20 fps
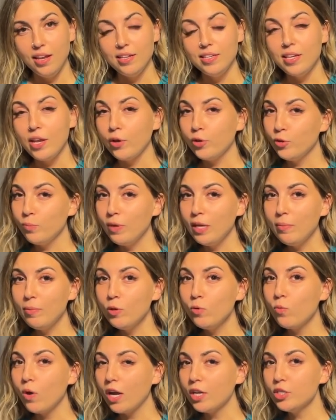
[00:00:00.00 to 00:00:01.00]
Now you may be
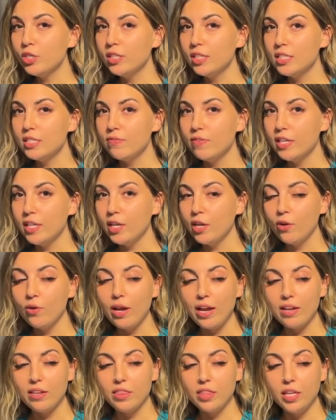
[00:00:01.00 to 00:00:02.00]
watching this video
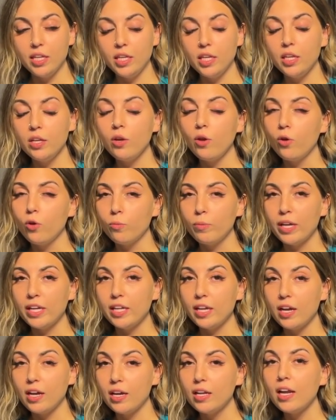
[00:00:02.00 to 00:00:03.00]
and thinking, oh my
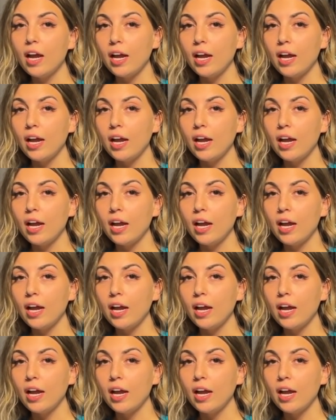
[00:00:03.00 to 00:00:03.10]
God,